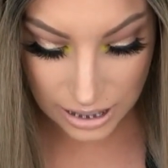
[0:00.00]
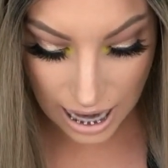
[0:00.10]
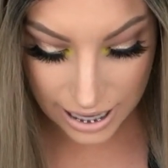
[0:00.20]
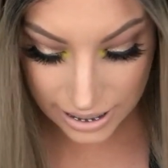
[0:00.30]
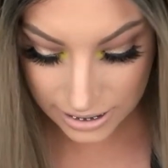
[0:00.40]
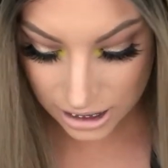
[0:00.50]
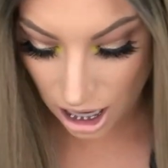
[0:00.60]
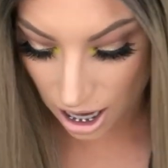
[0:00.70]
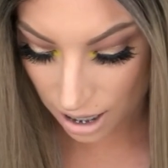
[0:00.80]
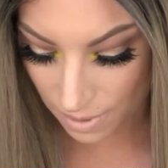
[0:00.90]
I didn't
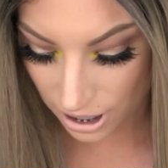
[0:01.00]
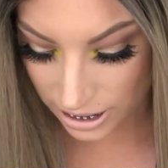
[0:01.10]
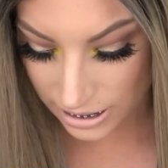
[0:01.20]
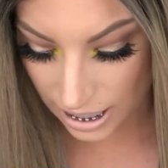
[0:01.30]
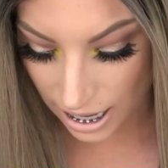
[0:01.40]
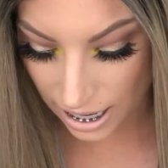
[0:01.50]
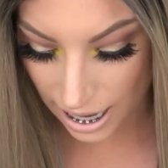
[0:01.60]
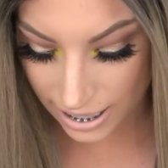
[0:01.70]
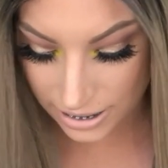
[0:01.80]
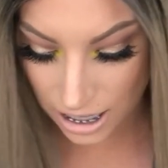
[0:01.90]
talk about it, did I?
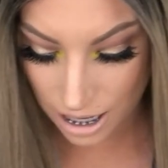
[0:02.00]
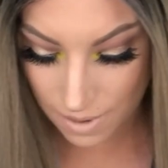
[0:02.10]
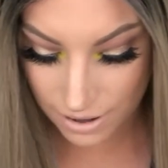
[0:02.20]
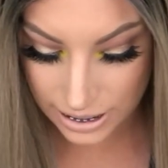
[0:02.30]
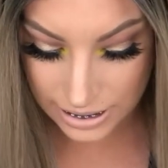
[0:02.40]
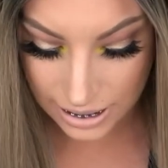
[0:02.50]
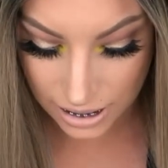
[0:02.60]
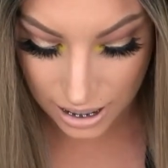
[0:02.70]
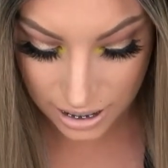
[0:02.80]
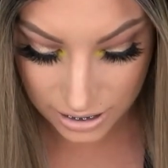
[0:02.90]
I didn't talk about
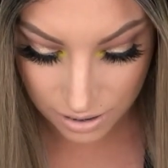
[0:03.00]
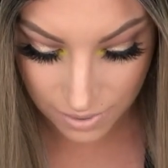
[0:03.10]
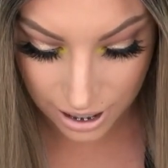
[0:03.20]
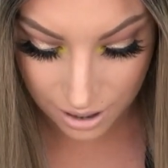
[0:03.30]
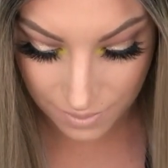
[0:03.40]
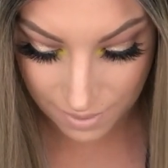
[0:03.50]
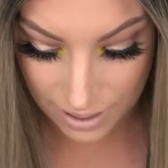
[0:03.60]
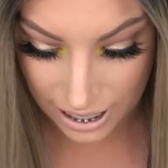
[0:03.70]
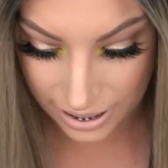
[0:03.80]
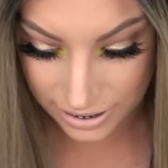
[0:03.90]
concealer, so we're gonna
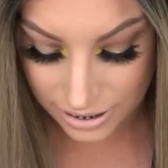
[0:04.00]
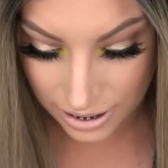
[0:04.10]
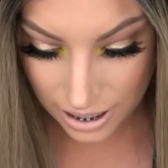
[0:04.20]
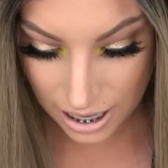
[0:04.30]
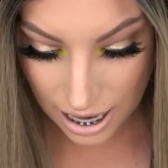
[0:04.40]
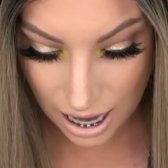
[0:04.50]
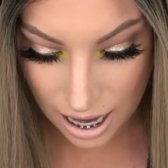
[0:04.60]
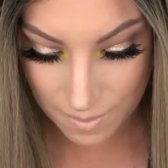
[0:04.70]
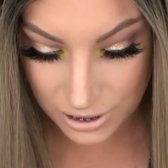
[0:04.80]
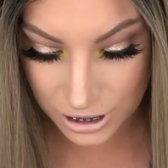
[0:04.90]
rewind.
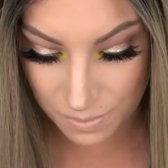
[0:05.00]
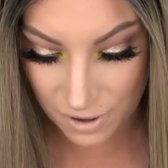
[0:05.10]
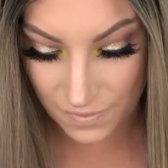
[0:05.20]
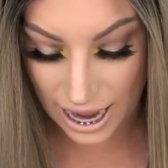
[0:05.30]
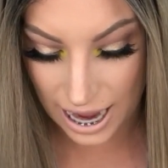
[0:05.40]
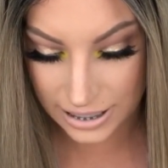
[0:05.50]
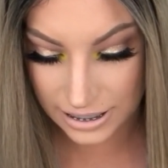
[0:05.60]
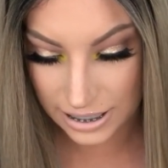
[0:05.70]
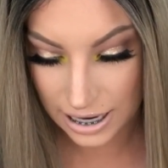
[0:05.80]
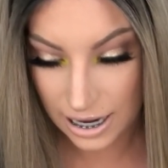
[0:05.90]
Super
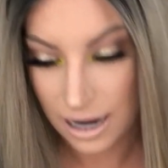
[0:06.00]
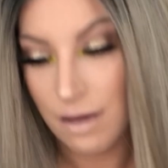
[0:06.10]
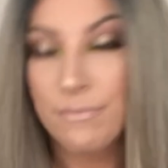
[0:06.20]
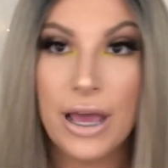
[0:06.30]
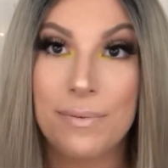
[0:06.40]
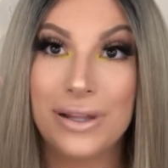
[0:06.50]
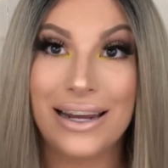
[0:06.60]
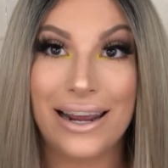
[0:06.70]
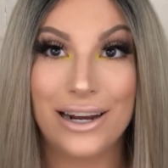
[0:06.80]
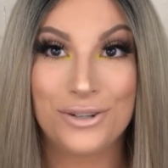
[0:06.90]
fast,
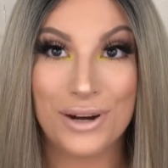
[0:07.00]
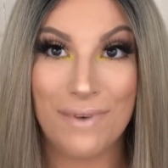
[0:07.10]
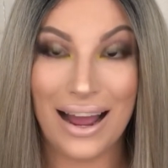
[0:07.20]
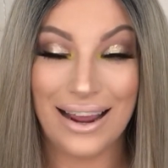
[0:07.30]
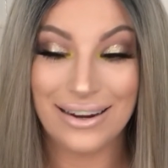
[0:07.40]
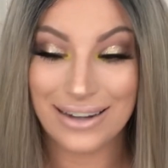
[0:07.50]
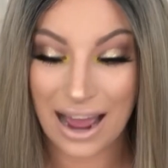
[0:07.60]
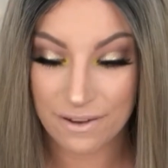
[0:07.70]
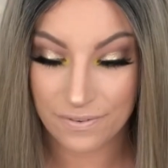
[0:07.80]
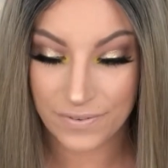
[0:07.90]
Maybelline Age Rewind.
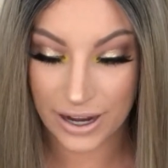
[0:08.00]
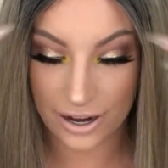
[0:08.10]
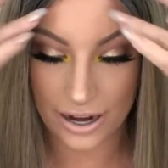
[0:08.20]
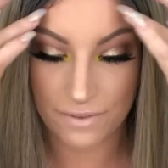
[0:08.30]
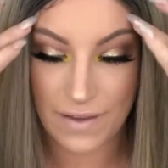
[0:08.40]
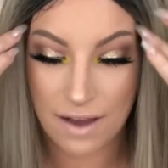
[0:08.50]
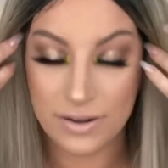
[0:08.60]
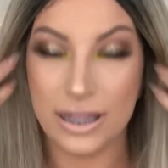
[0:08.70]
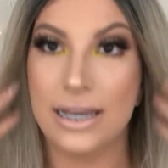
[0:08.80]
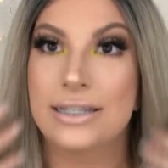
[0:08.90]
I
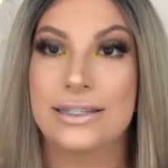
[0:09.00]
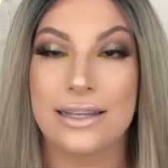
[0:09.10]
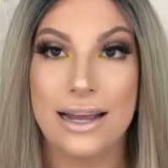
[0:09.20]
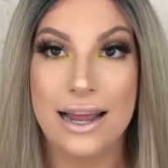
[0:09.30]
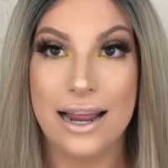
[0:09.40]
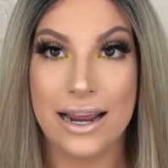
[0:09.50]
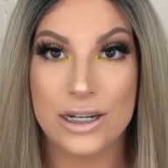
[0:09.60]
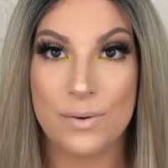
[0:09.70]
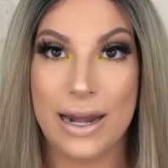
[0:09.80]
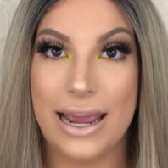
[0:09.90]
found this in
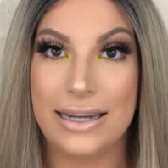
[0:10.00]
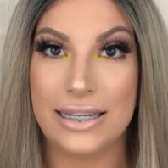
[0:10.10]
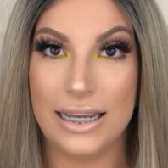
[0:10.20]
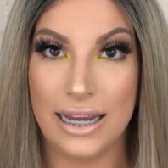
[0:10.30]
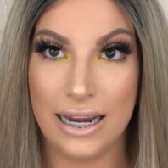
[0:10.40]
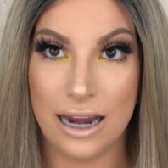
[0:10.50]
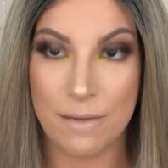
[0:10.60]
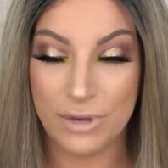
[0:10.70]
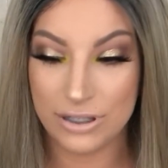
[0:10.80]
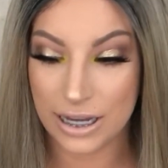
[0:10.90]
2018.
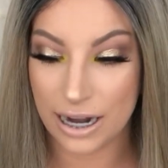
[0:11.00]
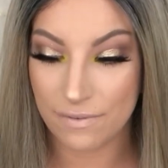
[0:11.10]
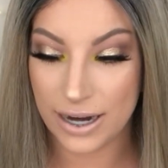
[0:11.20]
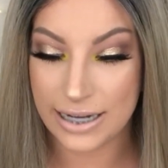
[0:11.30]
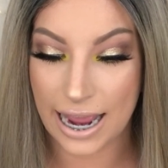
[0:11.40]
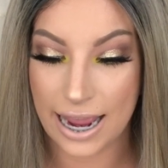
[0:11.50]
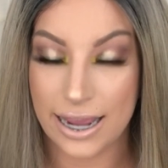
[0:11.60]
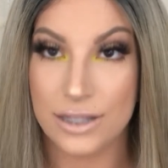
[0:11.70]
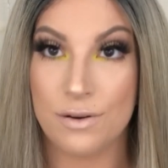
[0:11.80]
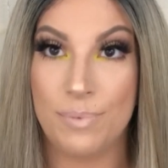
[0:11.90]
I'm using it every day.
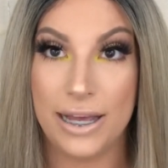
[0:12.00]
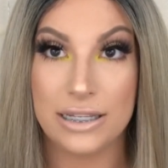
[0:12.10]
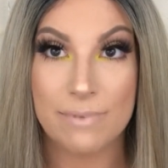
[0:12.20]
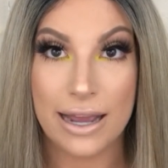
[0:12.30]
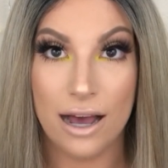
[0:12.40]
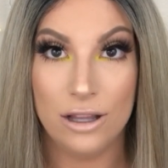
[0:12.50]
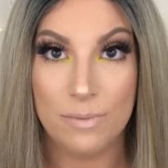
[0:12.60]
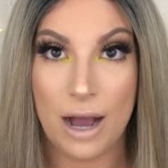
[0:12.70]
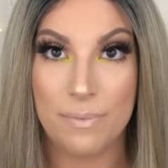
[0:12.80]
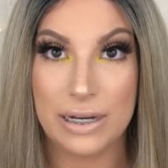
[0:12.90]
It's replaced my
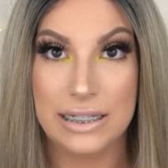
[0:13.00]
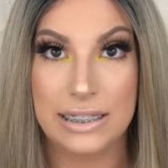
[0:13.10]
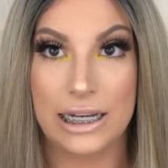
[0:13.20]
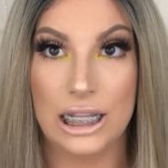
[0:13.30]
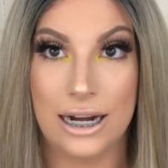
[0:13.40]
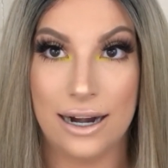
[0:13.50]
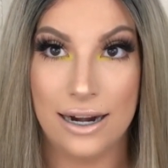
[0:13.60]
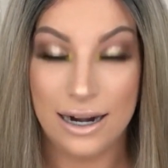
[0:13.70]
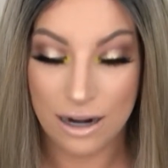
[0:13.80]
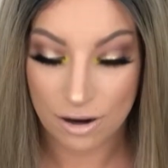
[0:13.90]
ColourPop
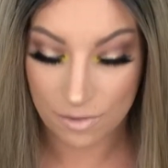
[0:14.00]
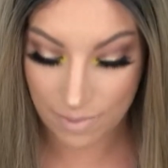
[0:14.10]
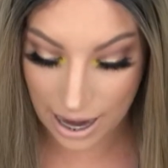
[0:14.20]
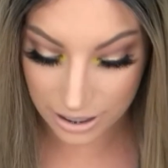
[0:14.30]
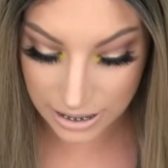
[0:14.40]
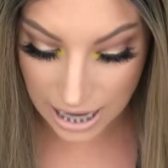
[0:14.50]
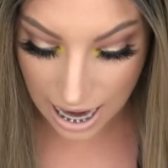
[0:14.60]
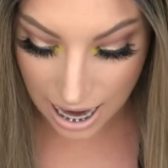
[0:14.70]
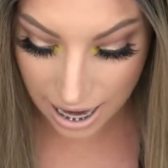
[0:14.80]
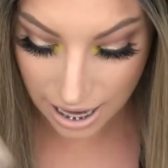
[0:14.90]
concealer, Ride or
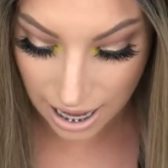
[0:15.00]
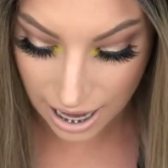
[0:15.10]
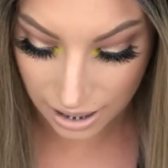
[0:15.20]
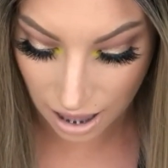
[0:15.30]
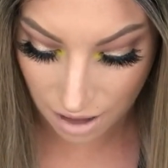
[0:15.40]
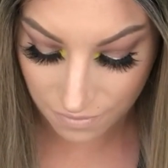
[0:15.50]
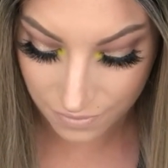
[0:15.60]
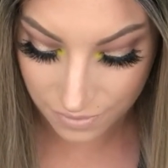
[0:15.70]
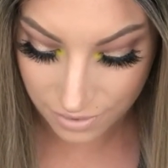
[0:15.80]
Die, I love.